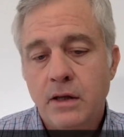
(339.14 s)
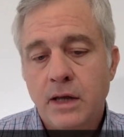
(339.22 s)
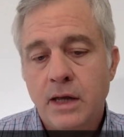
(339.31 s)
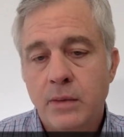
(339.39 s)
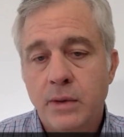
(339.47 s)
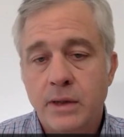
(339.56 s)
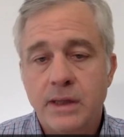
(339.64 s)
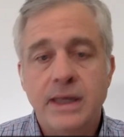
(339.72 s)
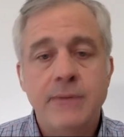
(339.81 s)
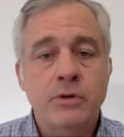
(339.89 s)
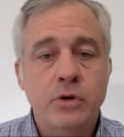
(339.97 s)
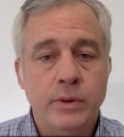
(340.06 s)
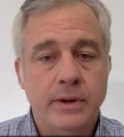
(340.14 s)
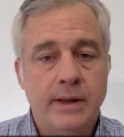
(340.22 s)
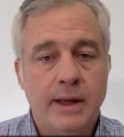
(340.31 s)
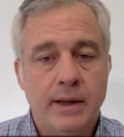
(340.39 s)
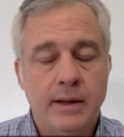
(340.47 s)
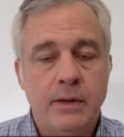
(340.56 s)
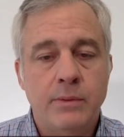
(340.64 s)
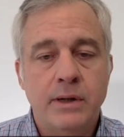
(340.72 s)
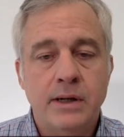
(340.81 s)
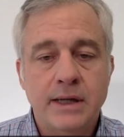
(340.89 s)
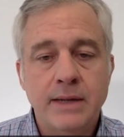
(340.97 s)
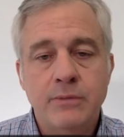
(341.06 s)
And we're going to keep doing that, and we're
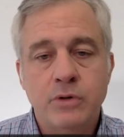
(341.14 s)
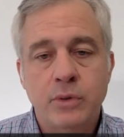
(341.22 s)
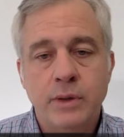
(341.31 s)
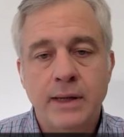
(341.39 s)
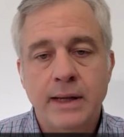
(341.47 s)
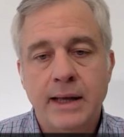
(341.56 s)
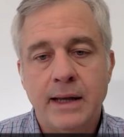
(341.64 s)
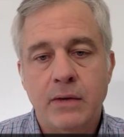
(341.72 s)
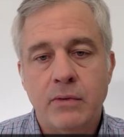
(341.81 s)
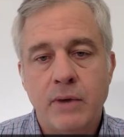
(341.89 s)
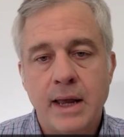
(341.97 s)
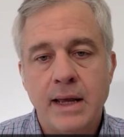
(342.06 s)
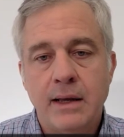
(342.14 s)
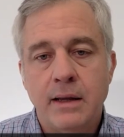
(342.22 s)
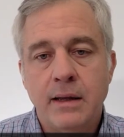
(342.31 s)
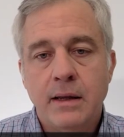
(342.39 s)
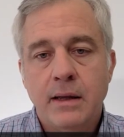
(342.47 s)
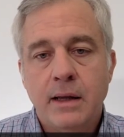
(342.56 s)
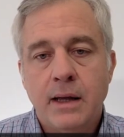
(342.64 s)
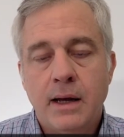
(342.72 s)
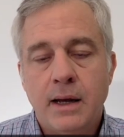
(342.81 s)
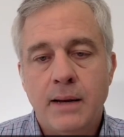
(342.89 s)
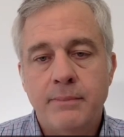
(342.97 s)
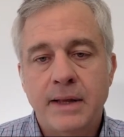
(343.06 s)
going to keep doing it at a rate
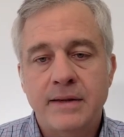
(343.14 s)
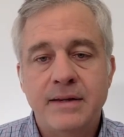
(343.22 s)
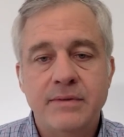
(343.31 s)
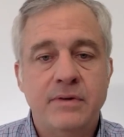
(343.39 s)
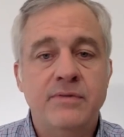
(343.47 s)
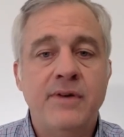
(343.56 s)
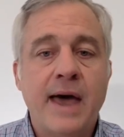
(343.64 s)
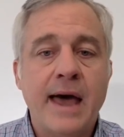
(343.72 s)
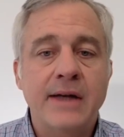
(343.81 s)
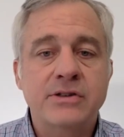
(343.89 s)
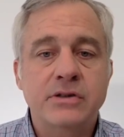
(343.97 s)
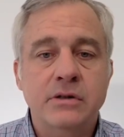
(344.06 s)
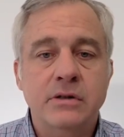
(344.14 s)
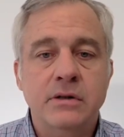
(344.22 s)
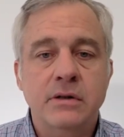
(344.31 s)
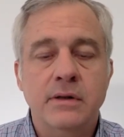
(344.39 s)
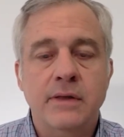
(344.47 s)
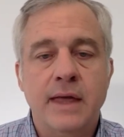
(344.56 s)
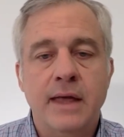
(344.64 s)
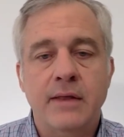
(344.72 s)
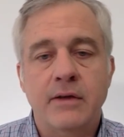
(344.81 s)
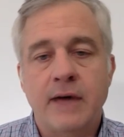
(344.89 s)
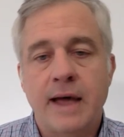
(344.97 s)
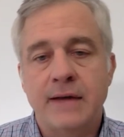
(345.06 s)
that's even faster than
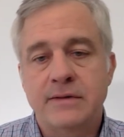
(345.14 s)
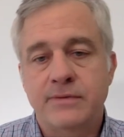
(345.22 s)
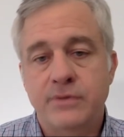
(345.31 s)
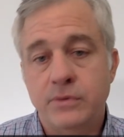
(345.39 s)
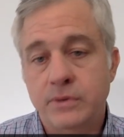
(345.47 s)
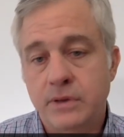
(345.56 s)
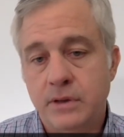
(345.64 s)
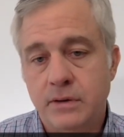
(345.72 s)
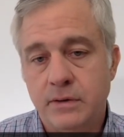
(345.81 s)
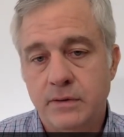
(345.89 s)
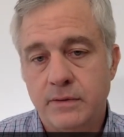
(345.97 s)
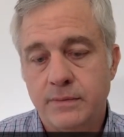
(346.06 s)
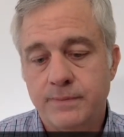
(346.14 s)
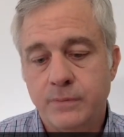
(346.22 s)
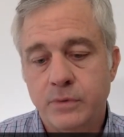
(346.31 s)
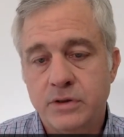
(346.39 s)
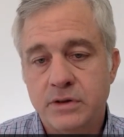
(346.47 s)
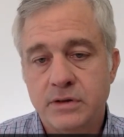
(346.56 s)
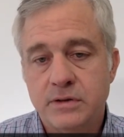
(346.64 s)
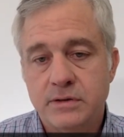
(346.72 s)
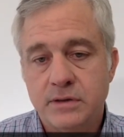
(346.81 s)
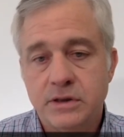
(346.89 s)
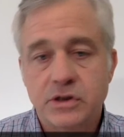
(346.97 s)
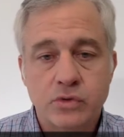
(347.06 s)
the last few years, which
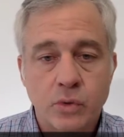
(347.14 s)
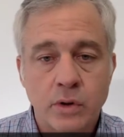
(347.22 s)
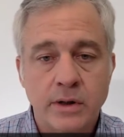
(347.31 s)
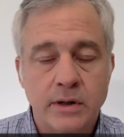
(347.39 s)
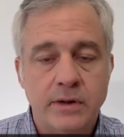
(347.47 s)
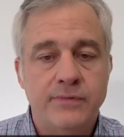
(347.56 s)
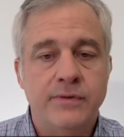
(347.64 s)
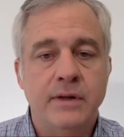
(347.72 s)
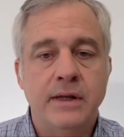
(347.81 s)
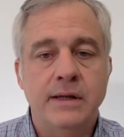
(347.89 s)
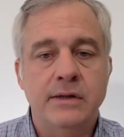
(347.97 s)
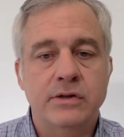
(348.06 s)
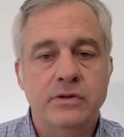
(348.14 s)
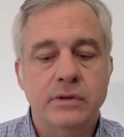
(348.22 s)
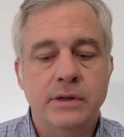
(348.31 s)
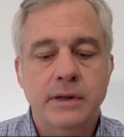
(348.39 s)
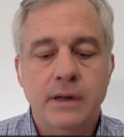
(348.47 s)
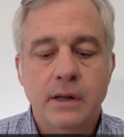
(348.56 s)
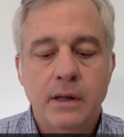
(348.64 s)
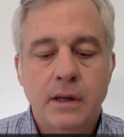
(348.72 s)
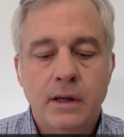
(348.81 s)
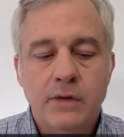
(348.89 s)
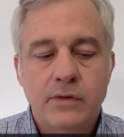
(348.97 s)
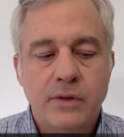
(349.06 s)
is extraordinary for the industry.
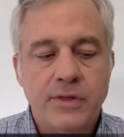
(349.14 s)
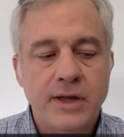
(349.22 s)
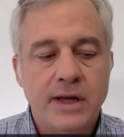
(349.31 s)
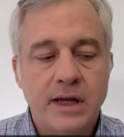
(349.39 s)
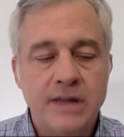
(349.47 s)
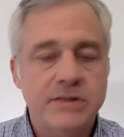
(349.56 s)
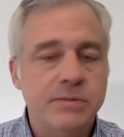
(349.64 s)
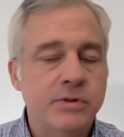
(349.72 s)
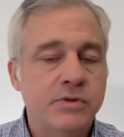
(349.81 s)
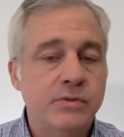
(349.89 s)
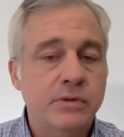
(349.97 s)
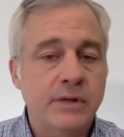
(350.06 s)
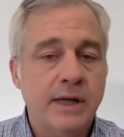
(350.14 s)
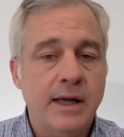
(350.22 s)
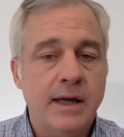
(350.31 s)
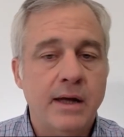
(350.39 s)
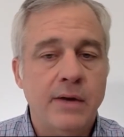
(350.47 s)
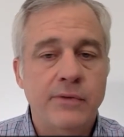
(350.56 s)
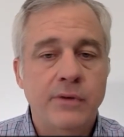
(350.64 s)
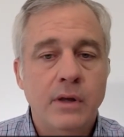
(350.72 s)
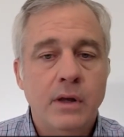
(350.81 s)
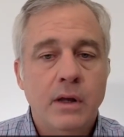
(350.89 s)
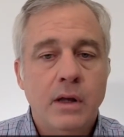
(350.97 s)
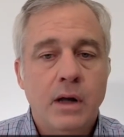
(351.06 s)
So I think customers really have
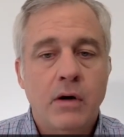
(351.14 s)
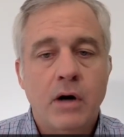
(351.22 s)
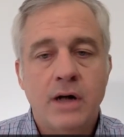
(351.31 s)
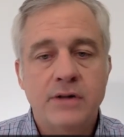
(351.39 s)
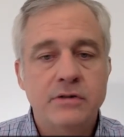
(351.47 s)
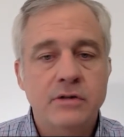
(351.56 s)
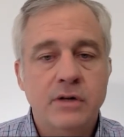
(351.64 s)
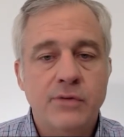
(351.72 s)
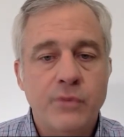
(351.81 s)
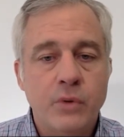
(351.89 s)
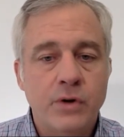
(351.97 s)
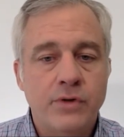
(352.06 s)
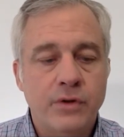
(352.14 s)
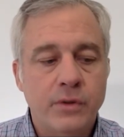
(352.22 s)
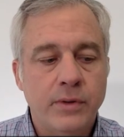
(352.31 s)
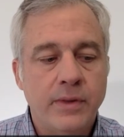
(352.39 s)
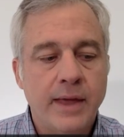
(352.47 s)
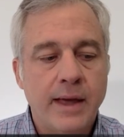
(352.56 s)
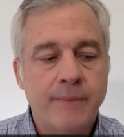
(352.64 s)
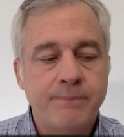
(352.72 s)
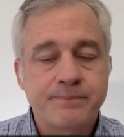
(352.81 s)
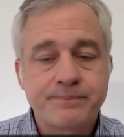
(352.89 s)
a lot to look forward to in that